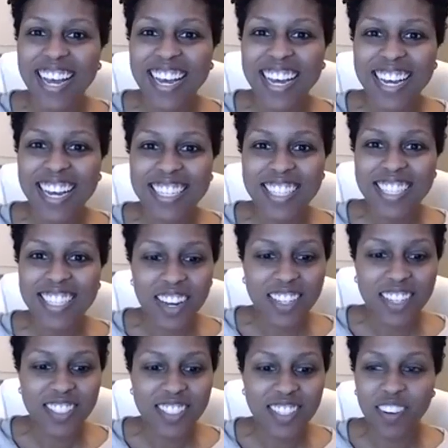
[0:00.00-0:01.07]

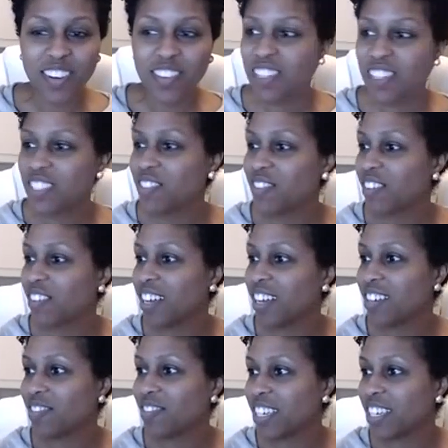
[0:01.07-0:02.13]
It's always fun
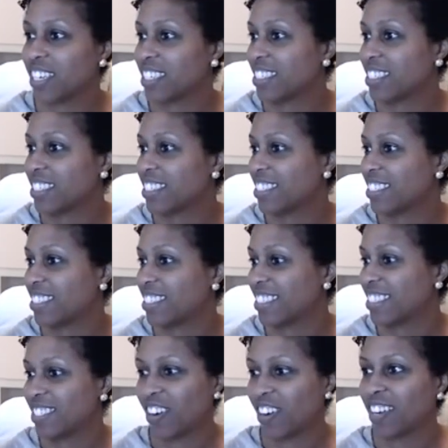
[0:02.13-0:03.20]
because
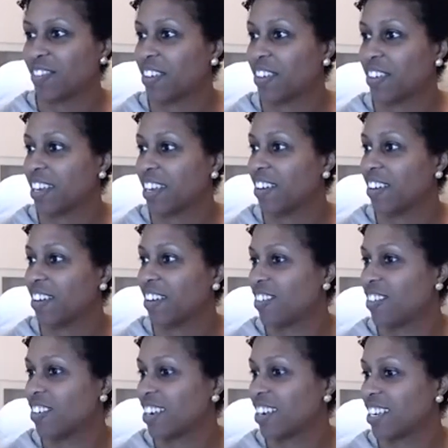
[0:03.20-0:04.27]
trying to figure
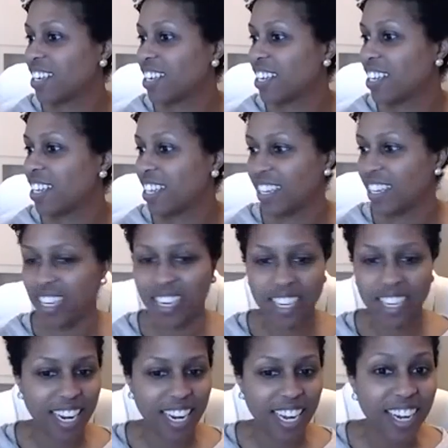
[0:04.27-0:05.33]
out, did it
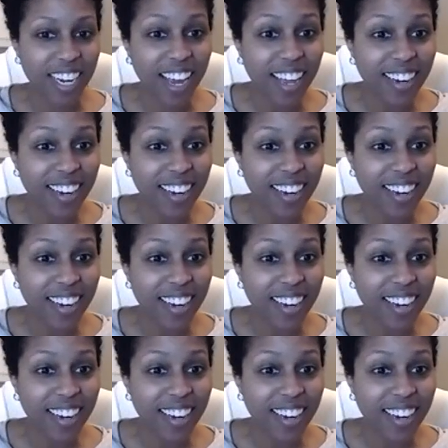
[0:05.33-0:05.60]
connect yet?